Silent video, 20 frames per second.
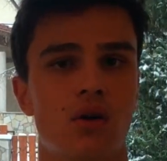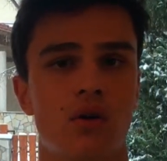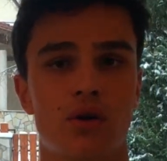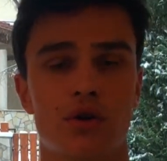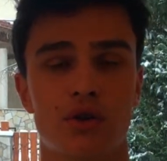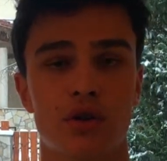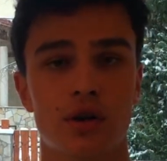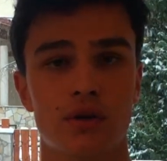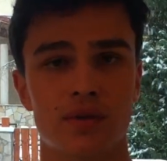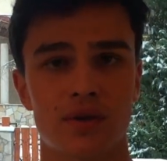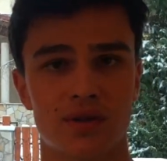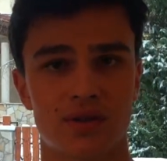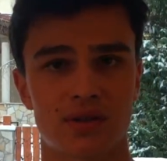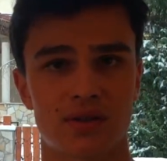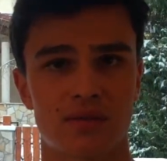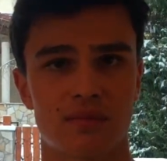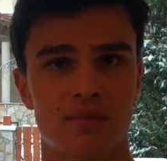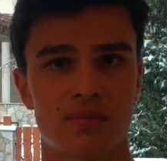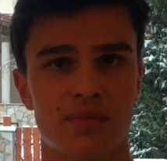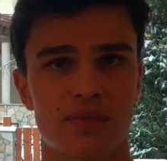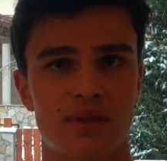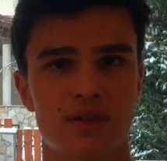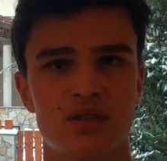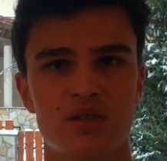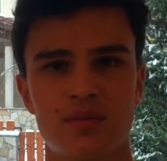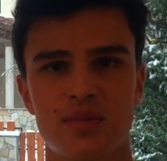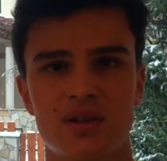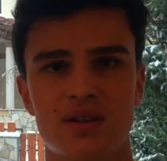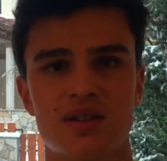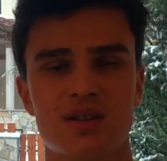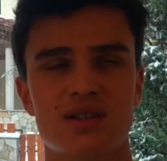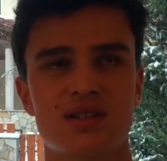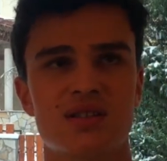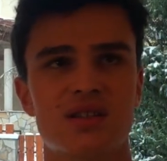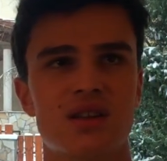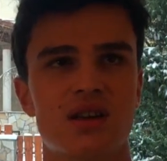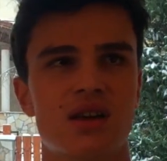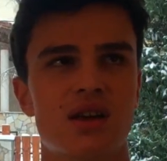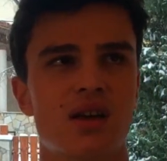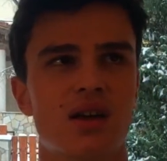or nervous. This is
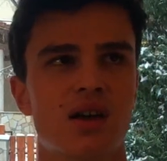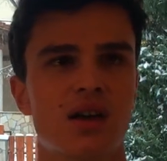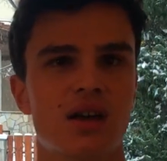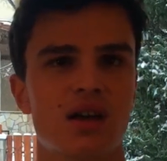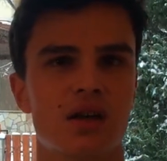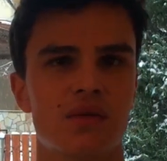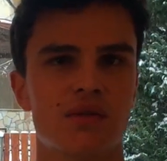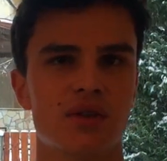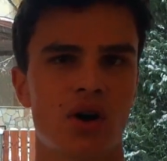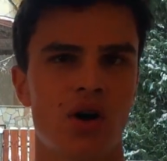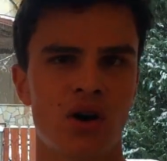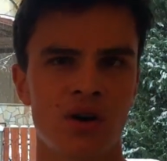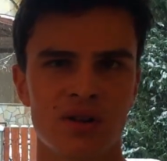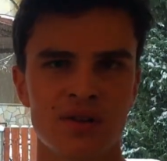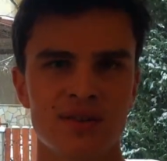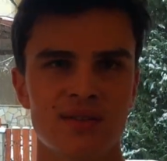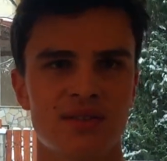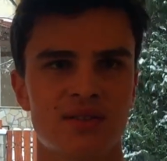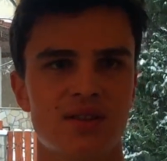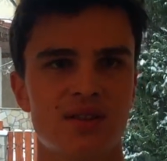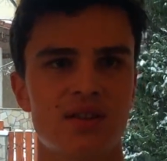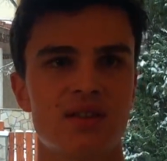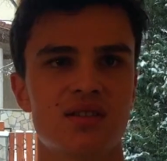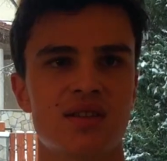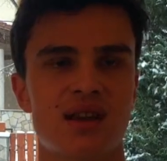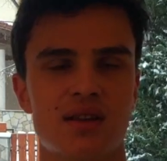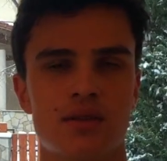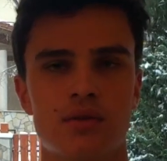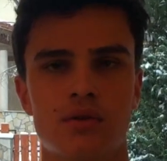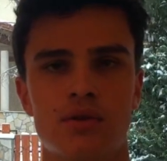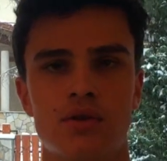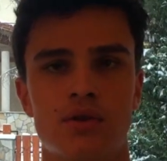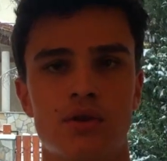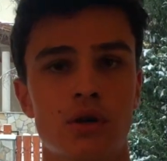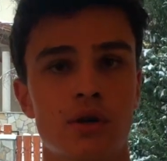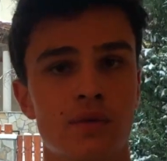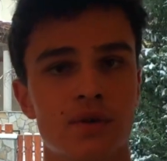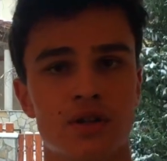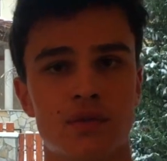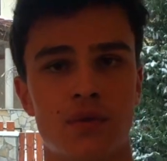because if the audience sees that you're
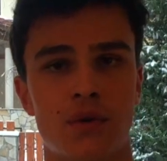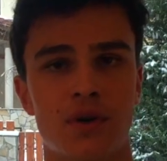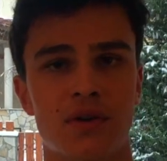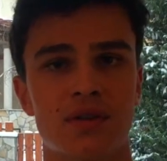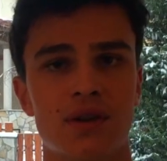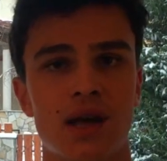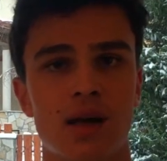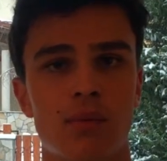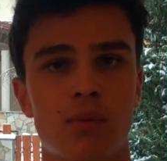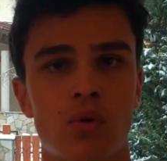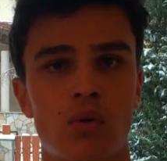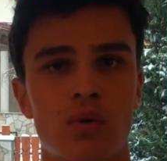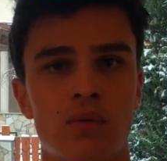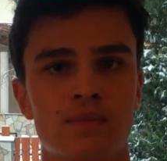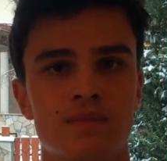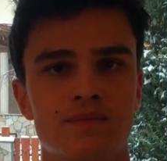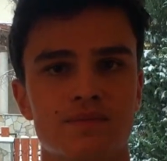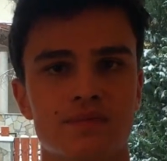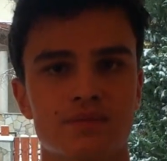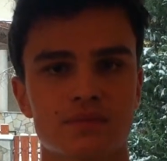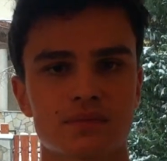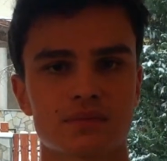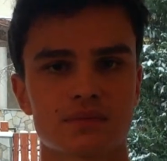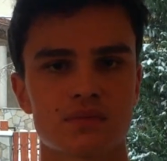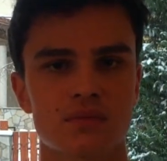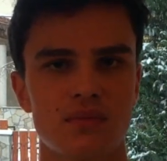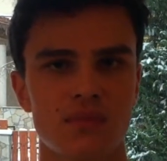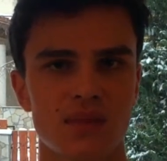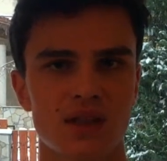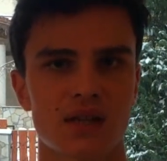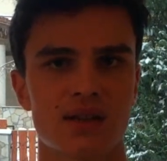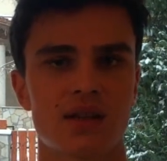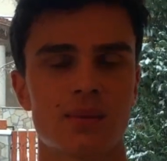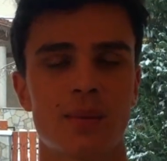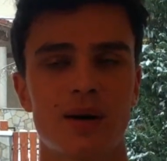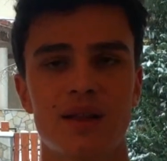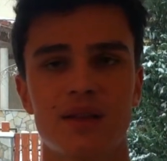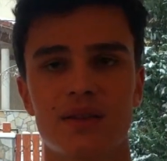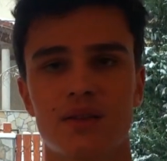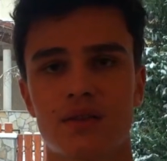nervous, for example, they
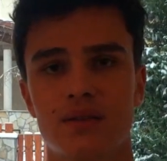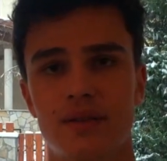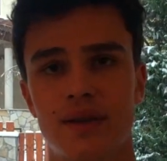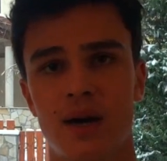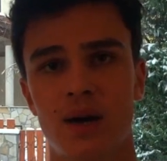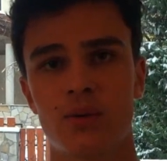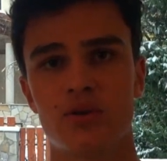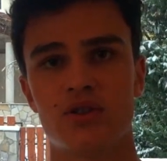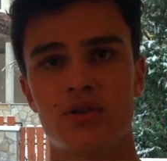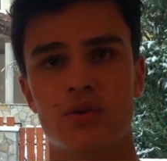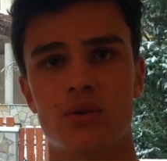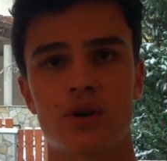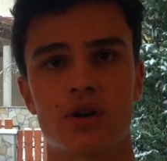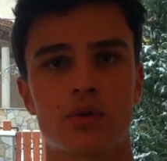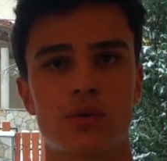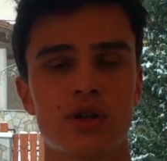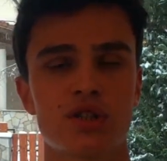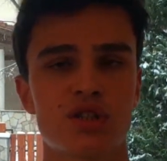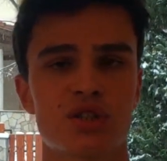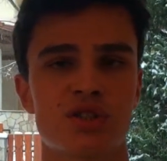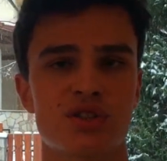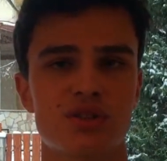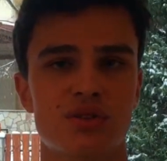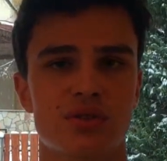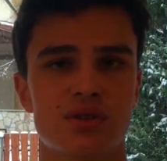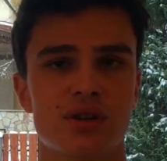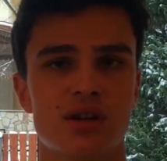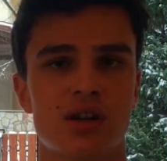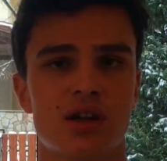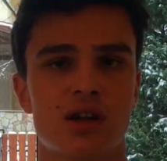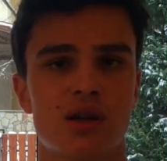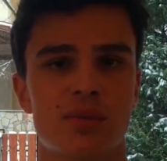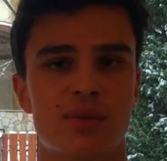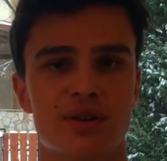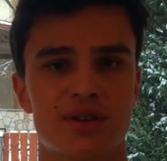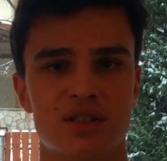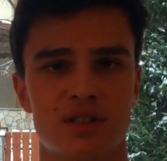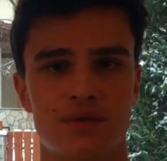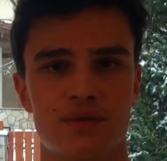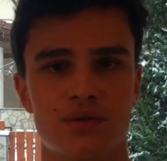might doubt you or question you.
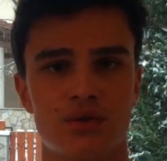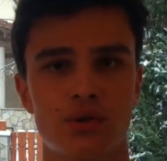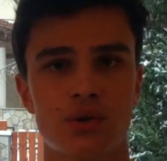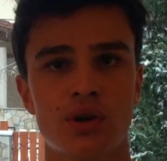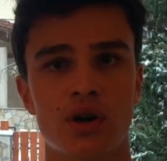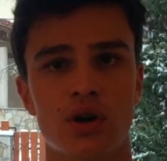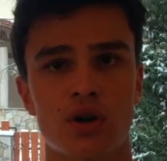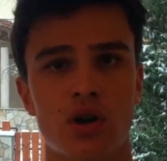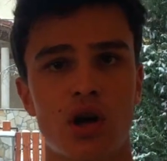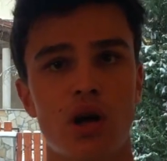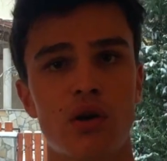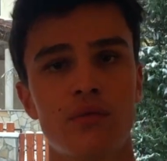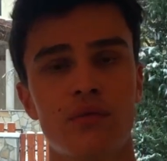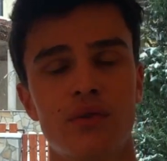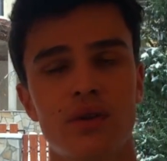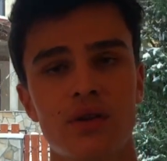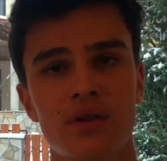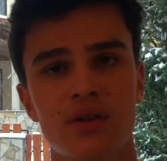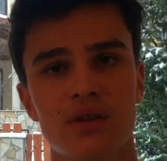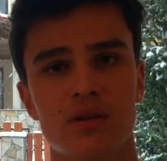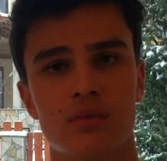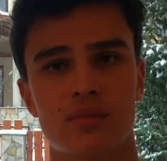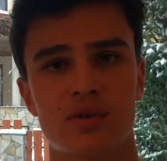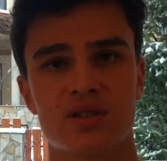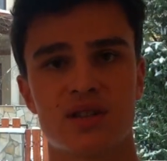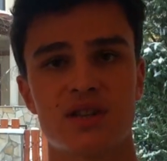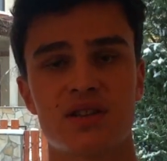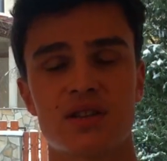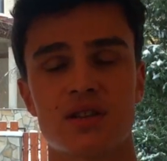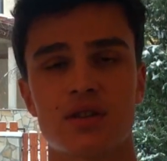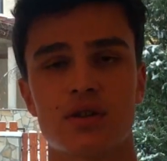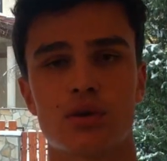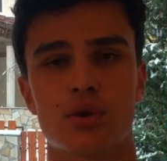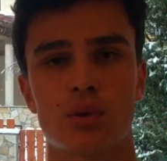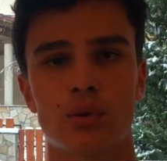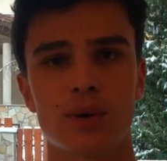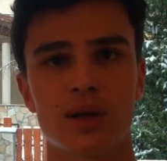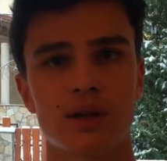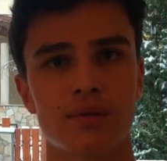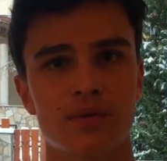Because if you're not confident in presenting your
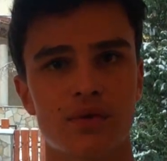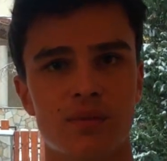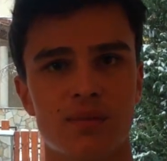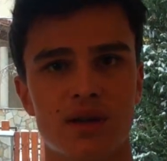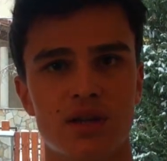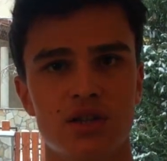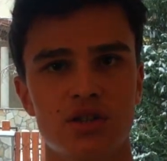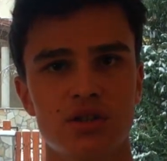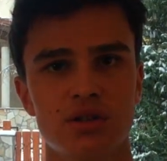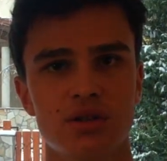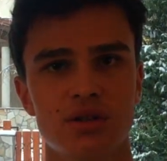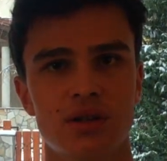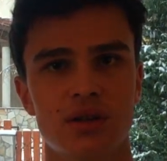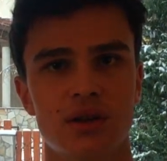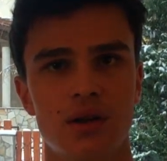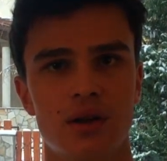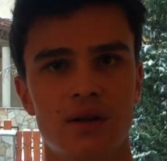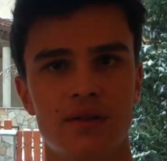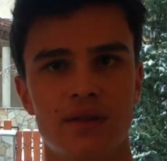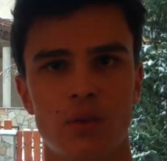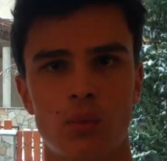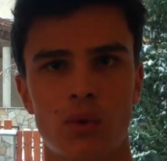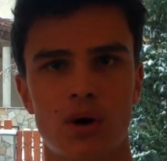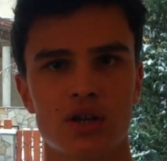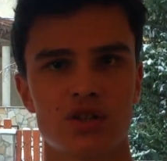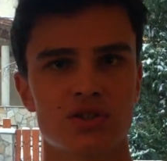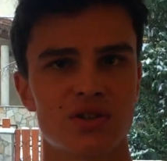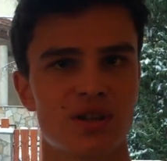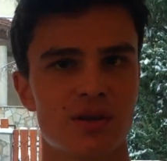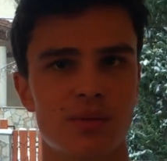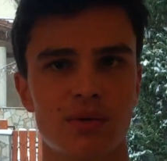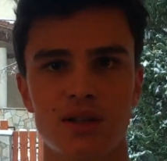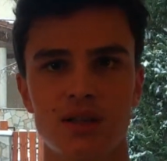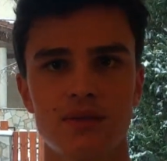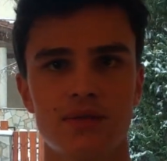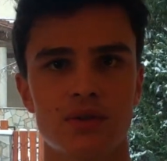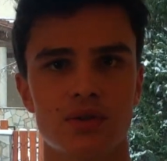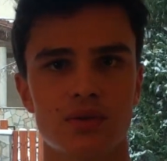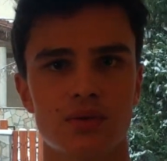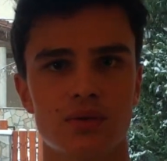own information, then why should they
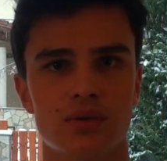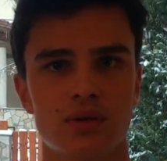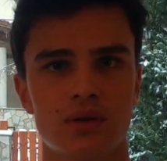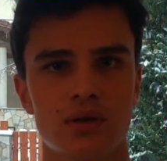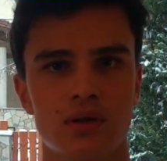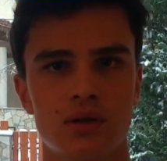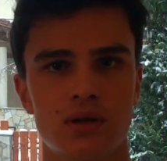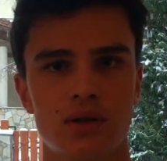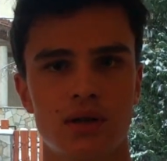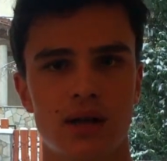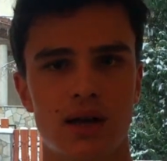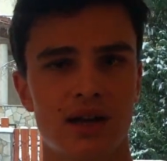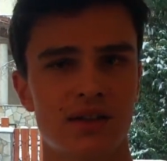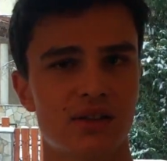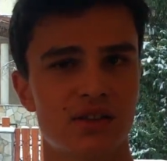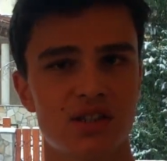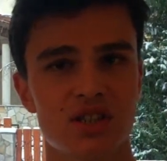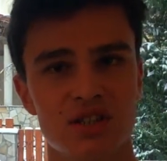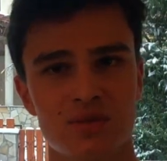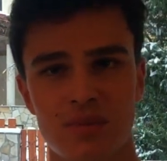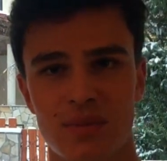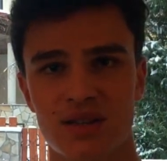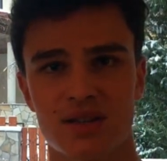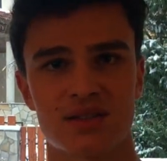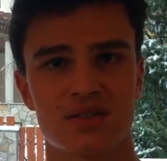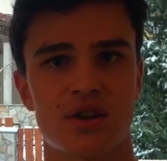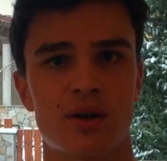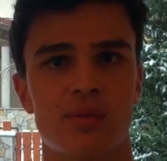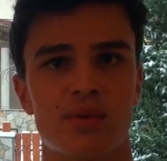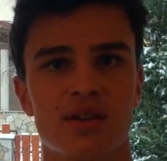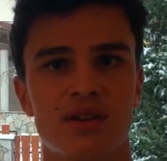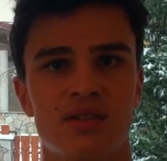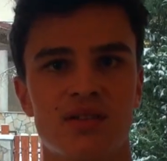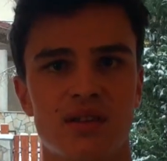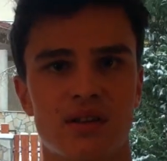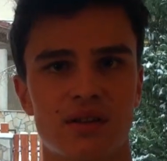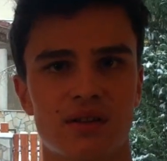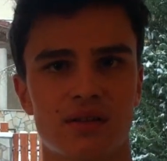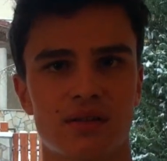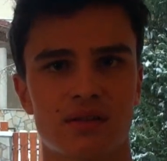believe you? And they just might stop
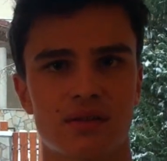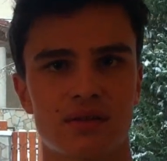listening.